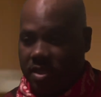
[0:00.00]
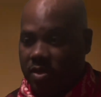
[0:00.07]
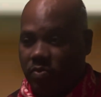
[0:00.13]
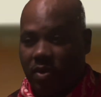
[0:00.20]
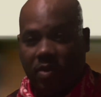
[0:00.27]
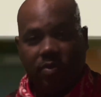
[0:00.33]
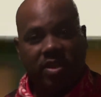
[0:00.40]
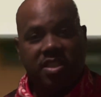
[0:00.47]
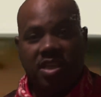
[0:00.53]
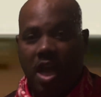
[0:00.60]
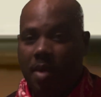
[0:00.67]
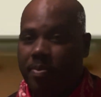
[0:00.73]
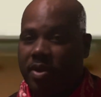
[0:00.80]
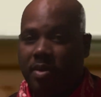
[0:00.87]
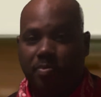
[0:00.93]
The way we
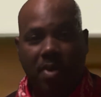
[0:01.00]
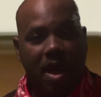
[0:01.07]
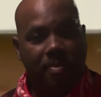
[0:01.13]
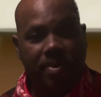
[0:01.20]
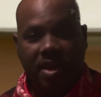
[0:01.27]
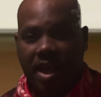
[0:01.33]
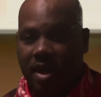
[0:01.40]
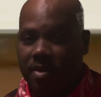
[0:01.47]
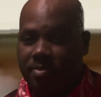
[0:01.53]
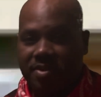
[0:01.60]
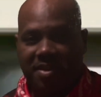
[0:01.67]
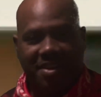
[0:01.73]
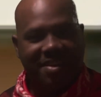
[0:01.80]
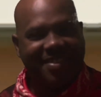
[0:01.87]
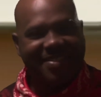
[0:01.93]
chopping and bopping at them, you
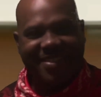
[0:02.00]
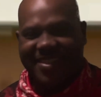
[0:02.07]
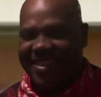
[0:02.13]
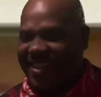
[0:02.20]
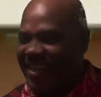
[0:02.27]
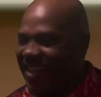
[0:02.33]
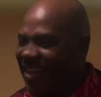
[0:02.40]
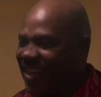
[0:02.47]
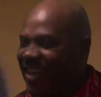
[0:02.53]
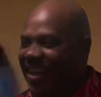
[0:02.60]
know what I'm saying?